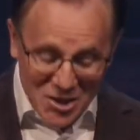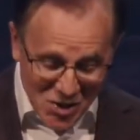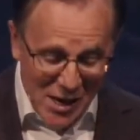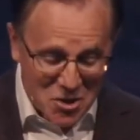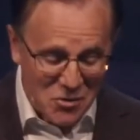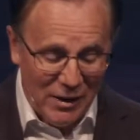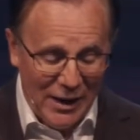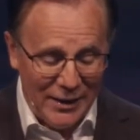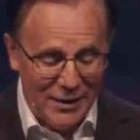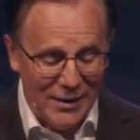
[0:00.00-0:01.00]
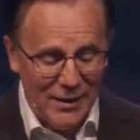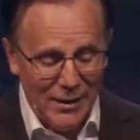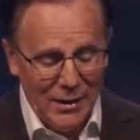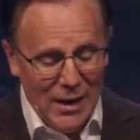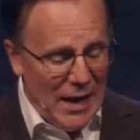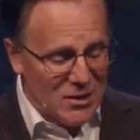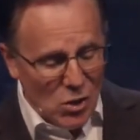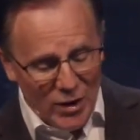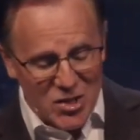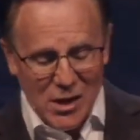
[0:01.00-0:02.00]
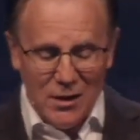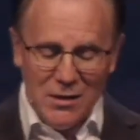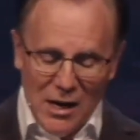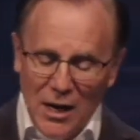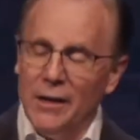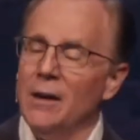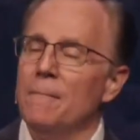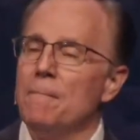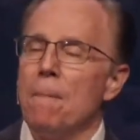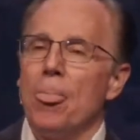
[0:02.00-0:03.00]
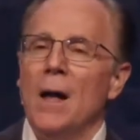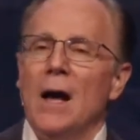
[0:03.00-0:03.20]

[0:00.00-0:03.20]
less satisfied. I saw a study done